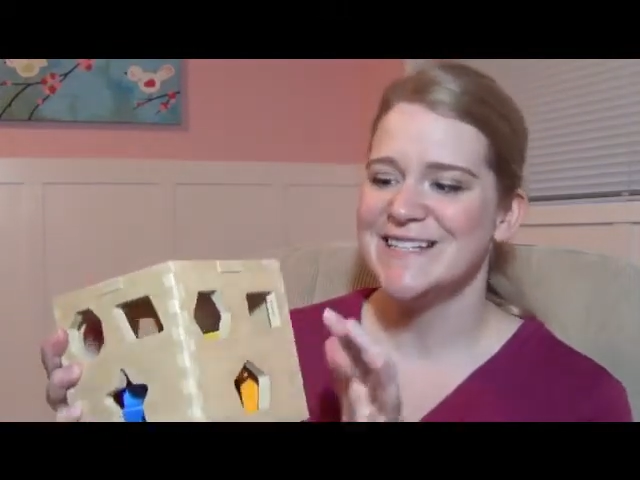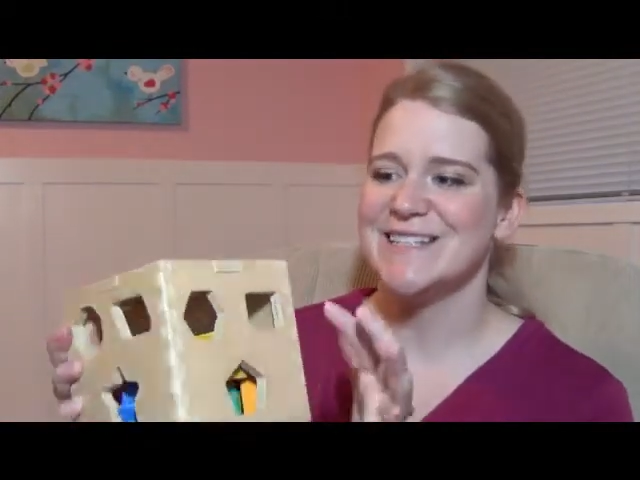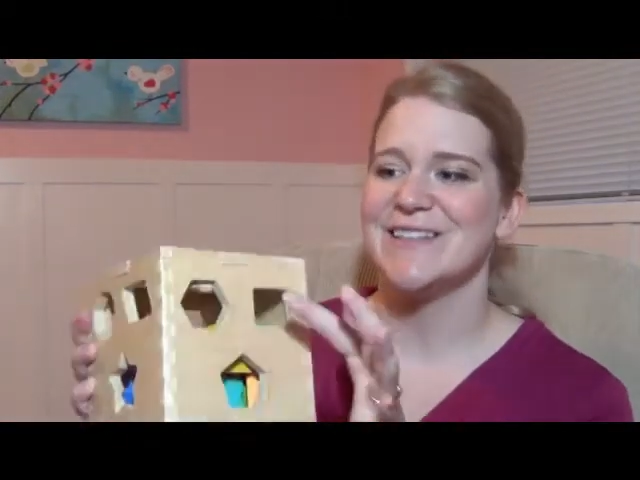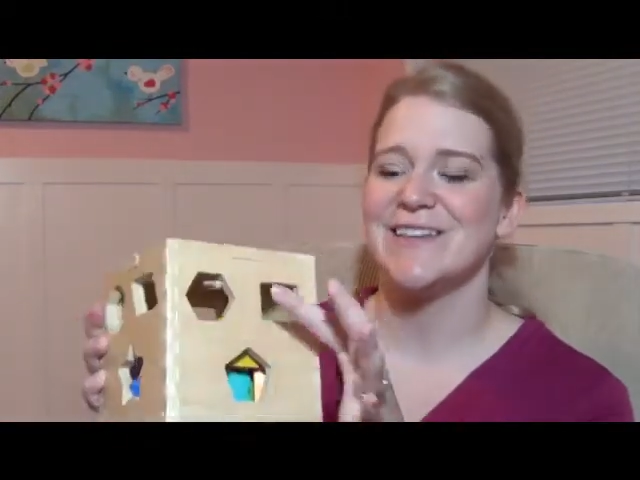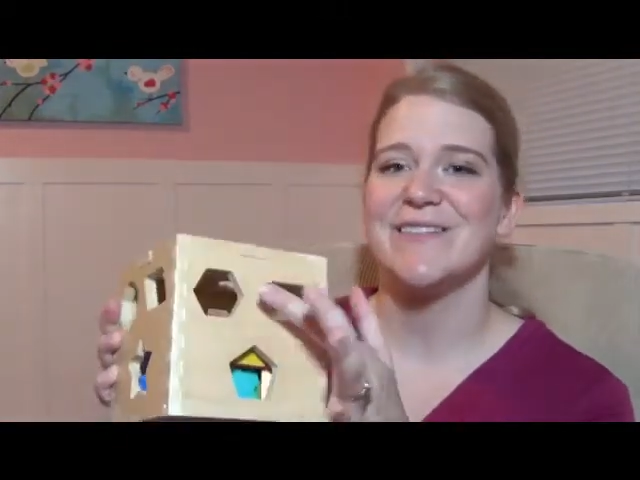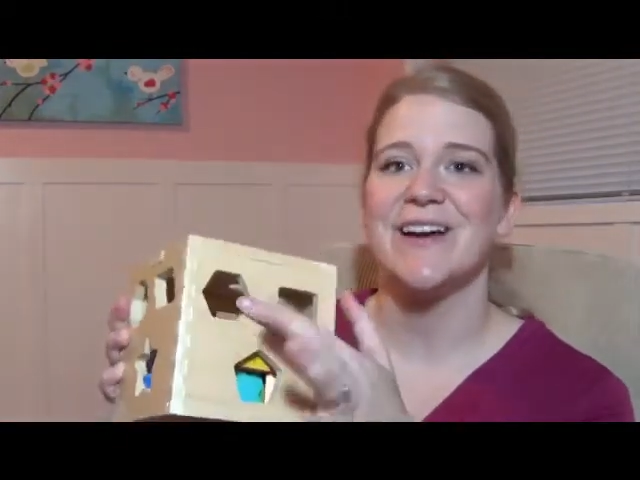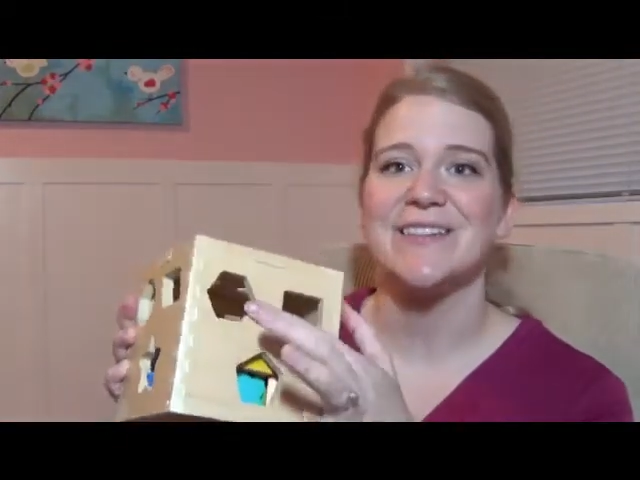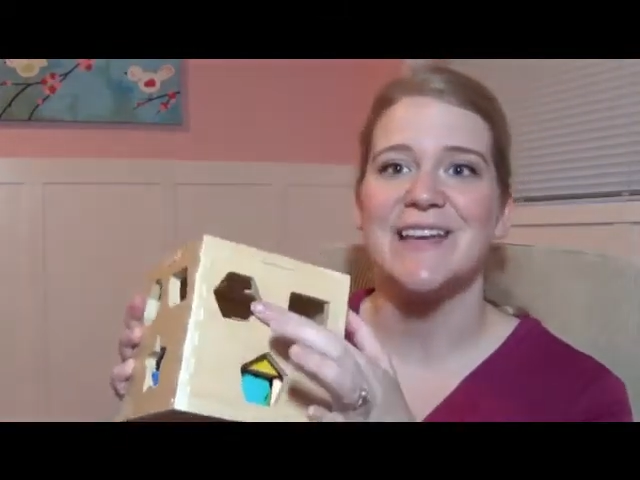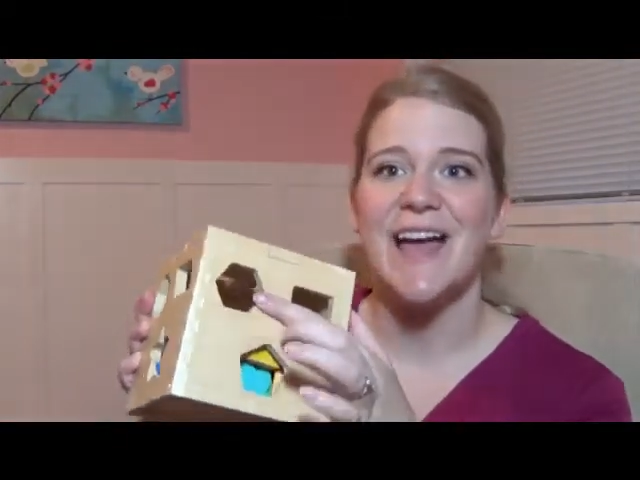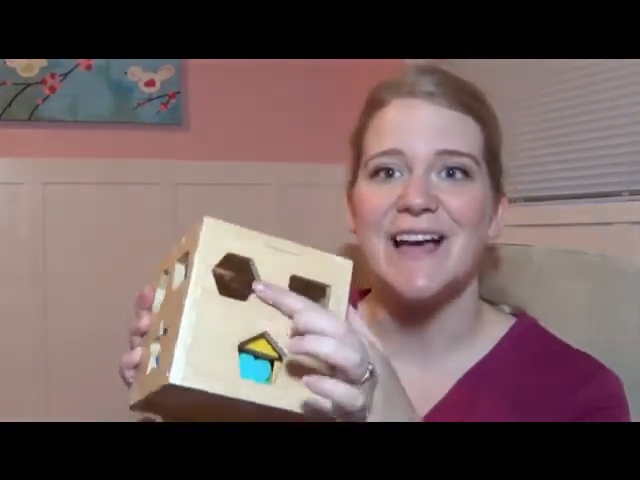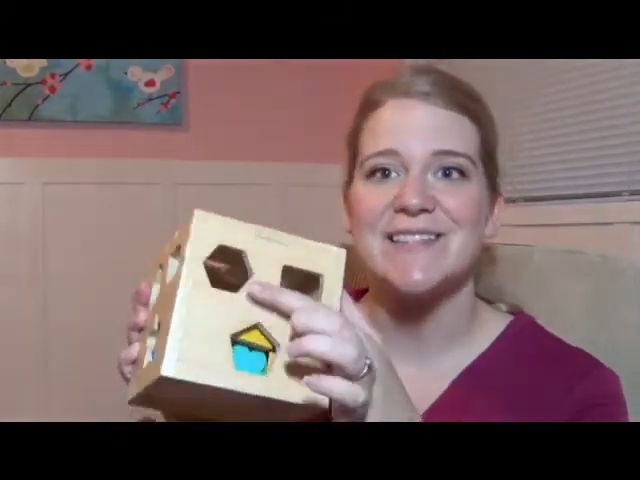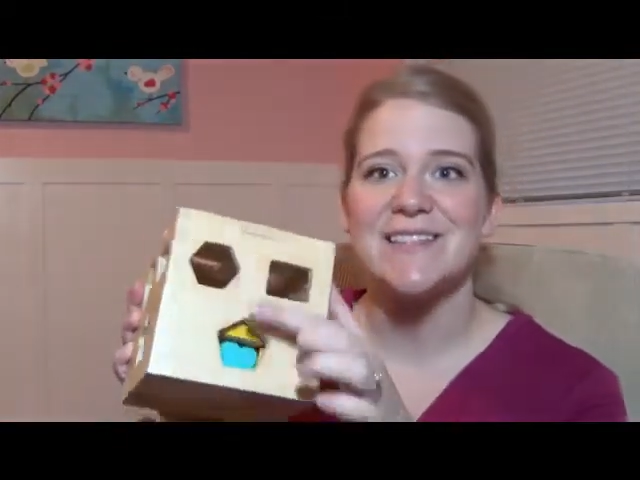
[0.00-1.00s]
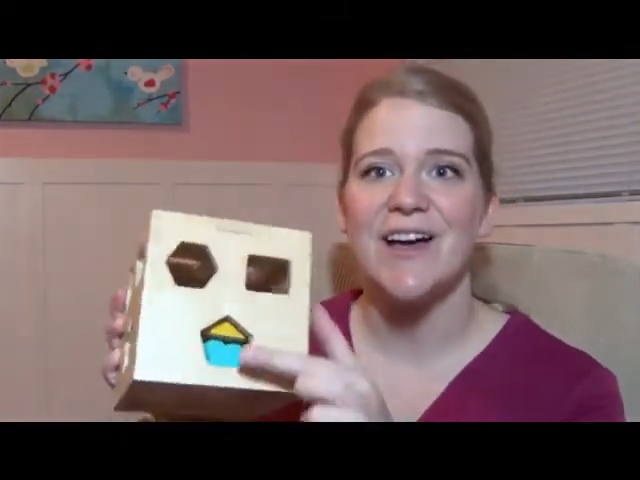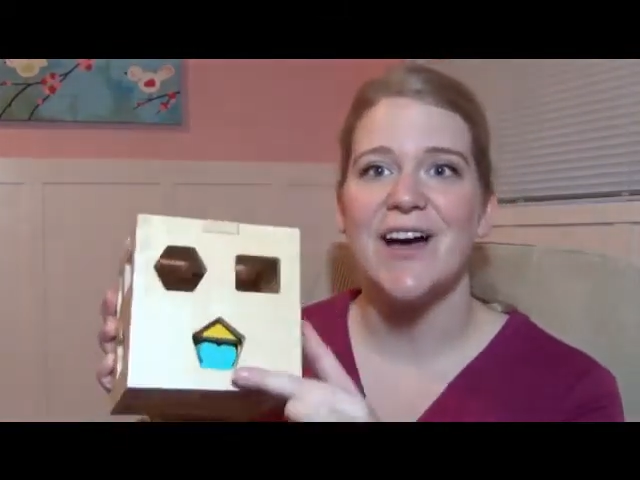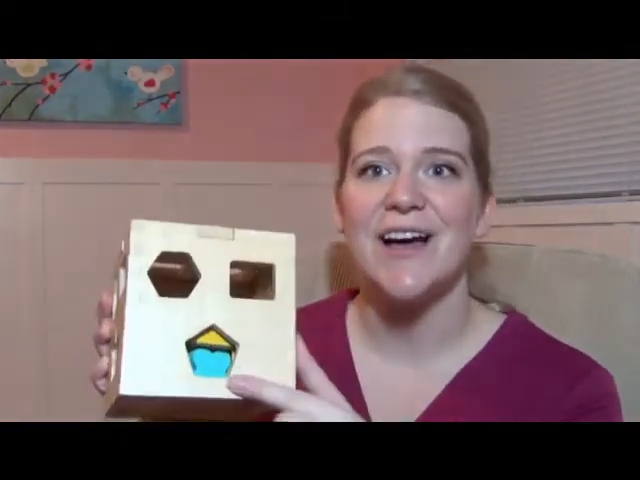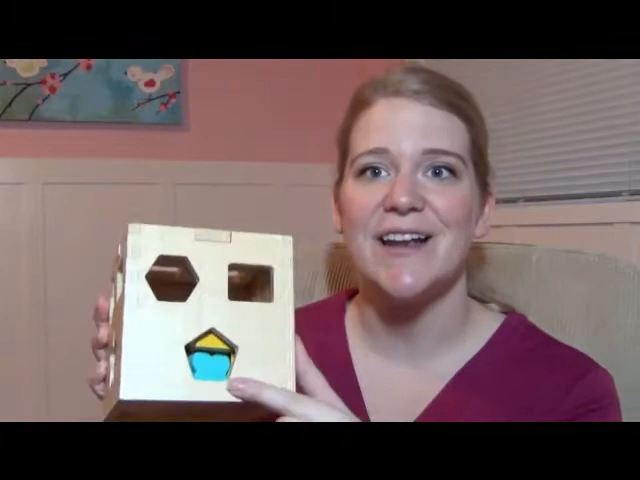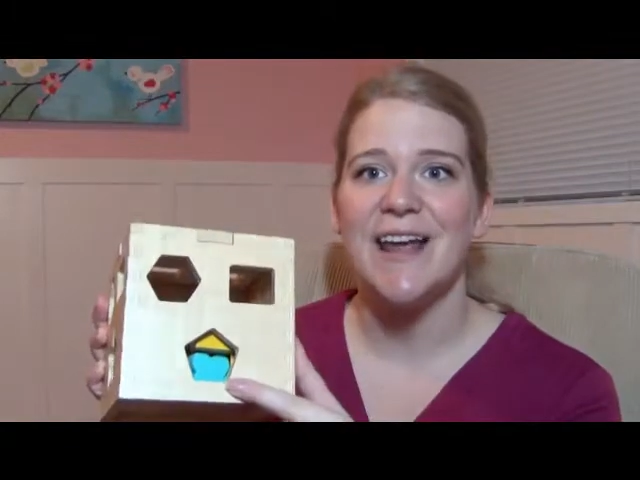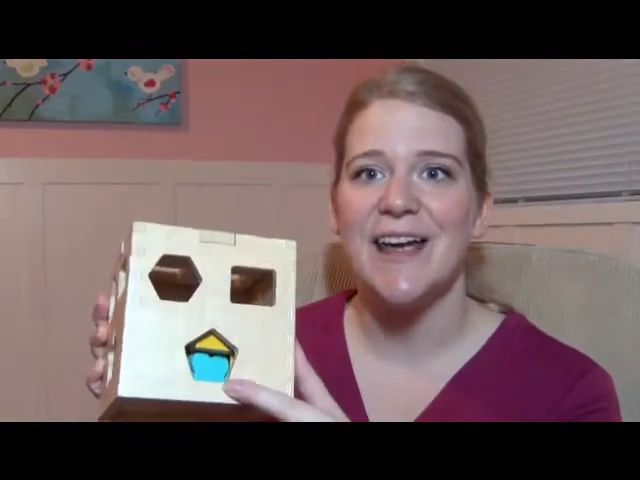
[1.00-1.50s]
So they've got the
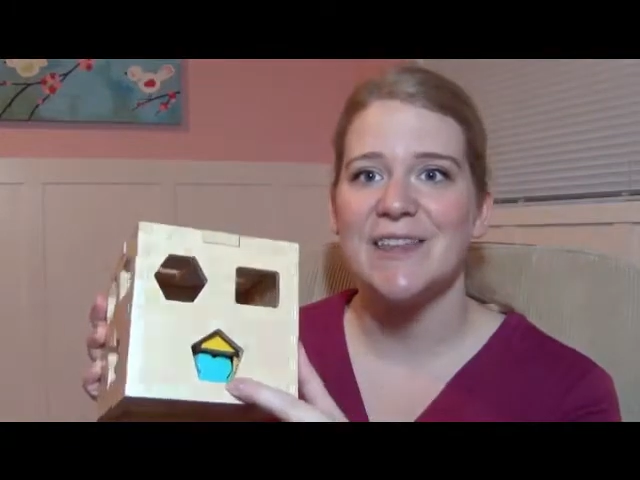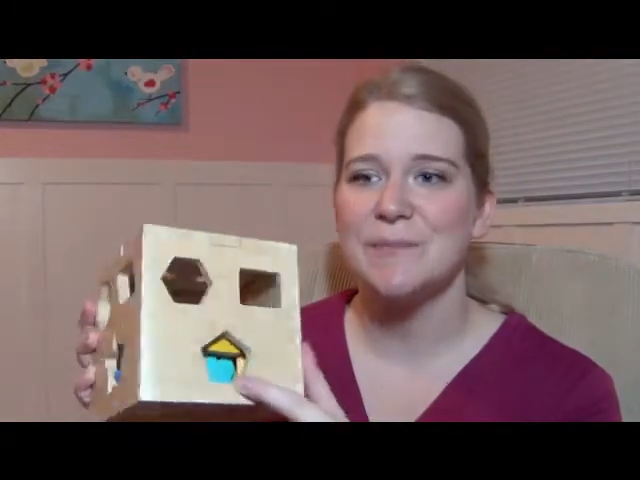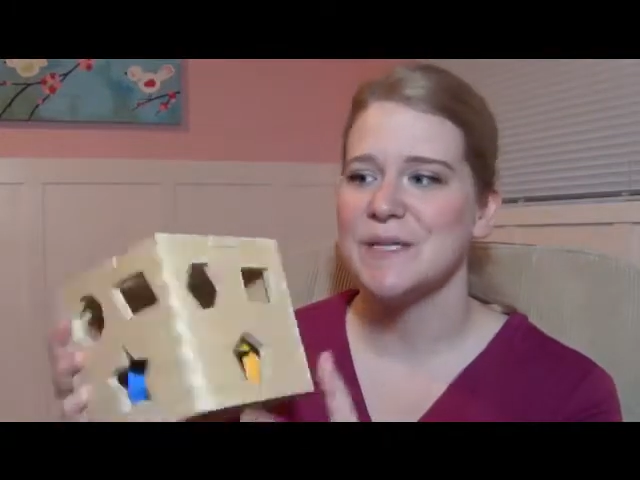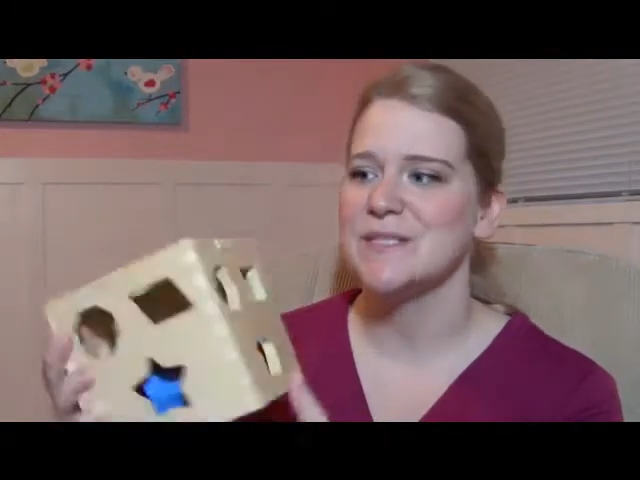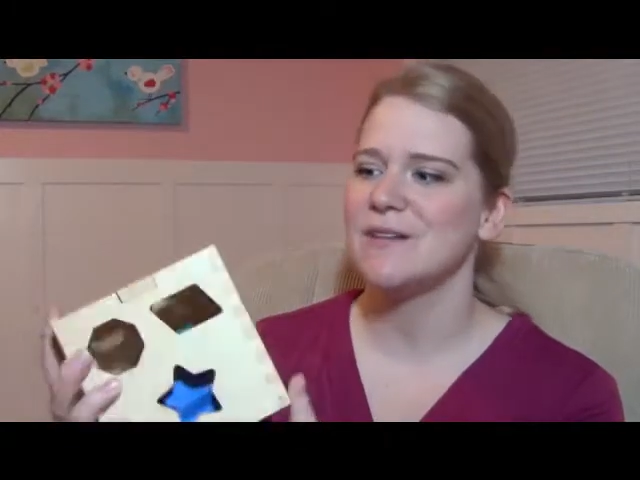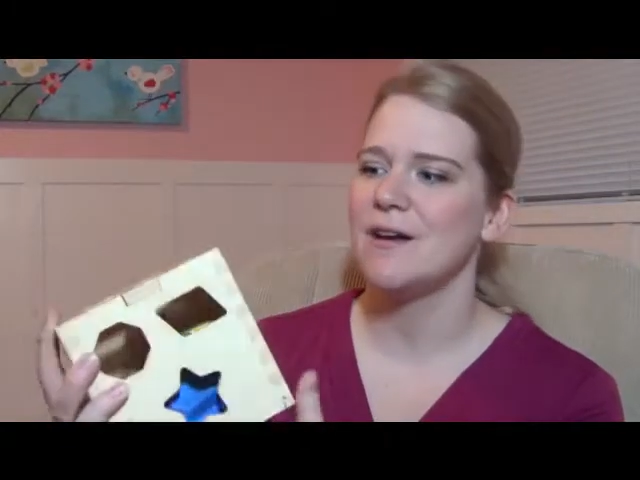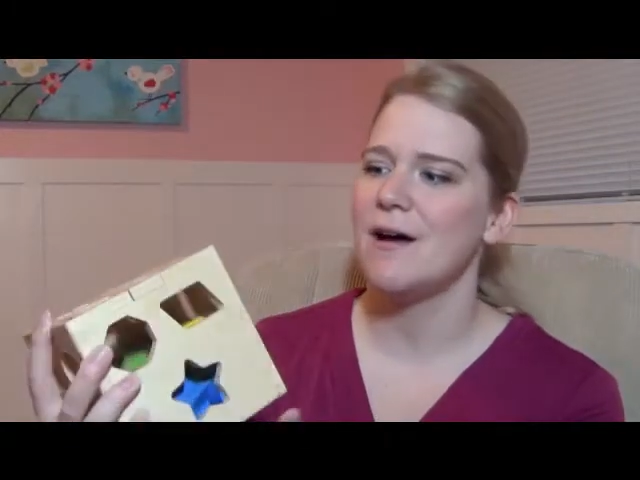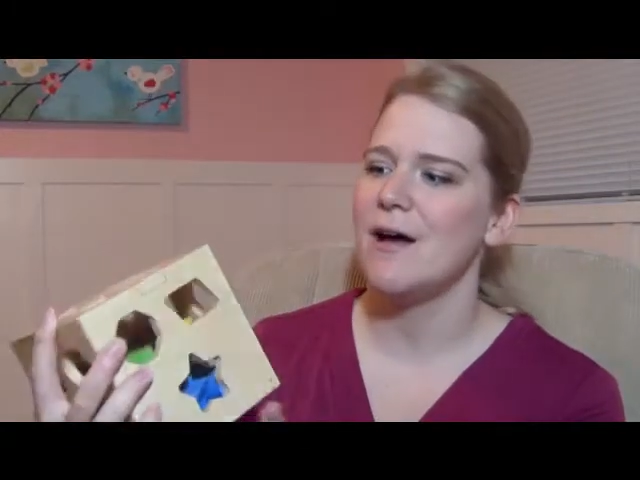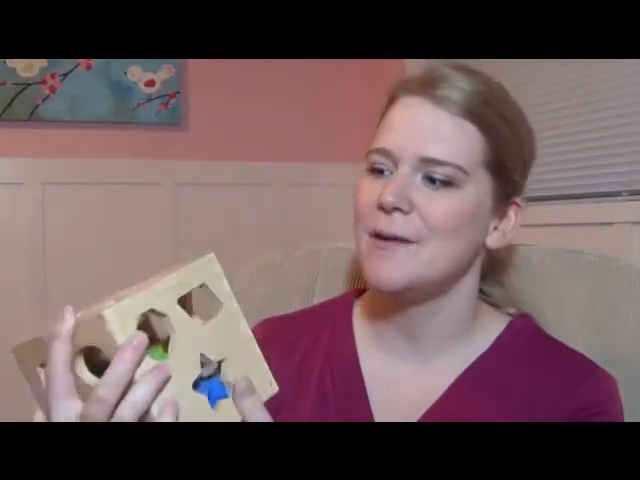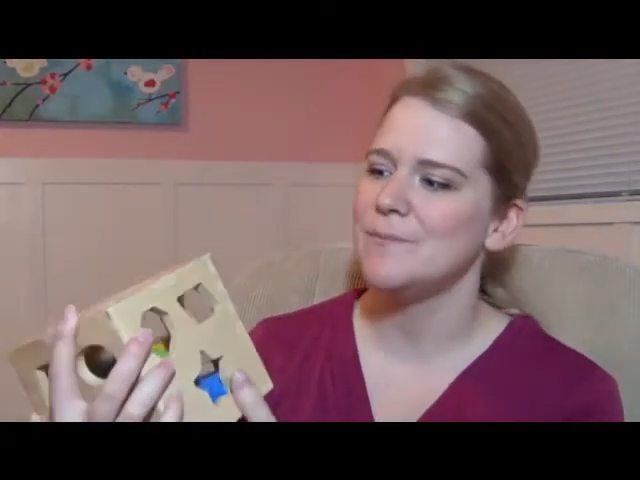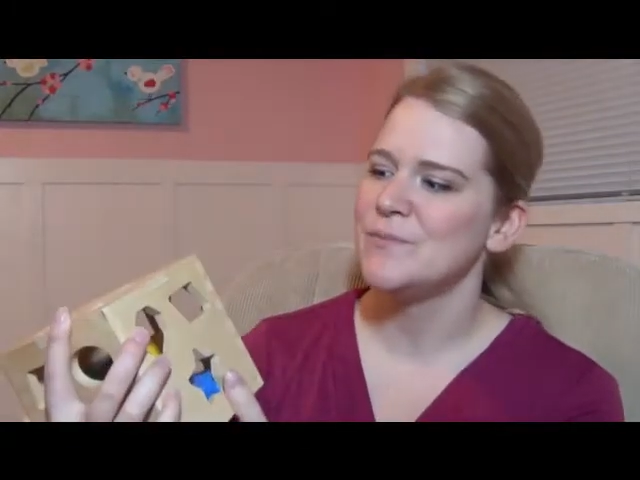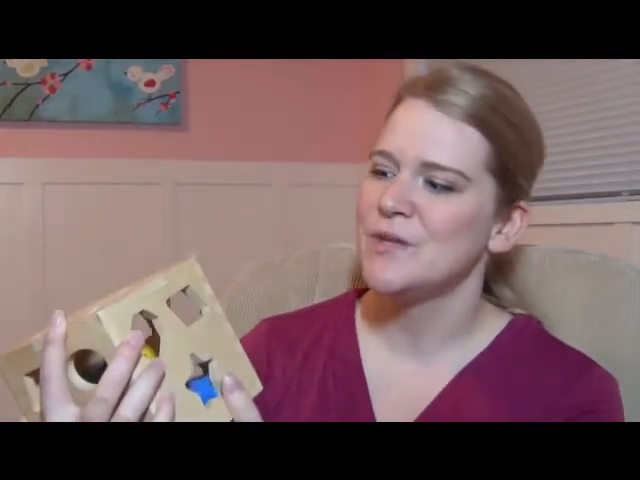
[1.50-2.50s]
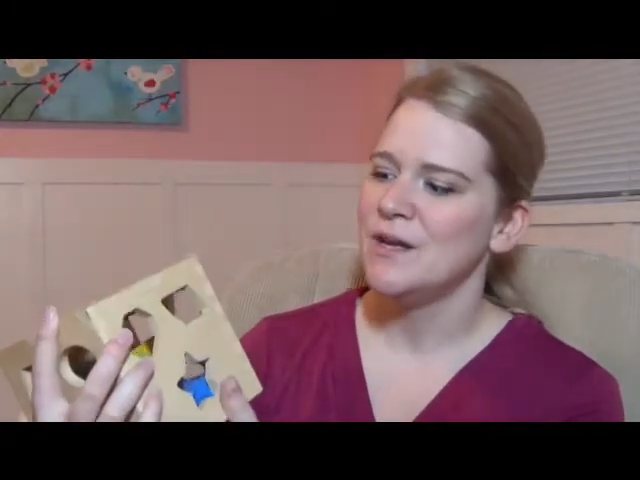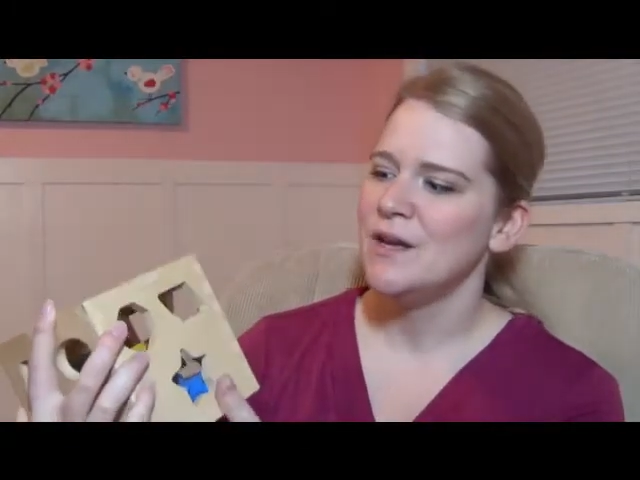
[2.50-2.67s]
hexagon and the pentagon,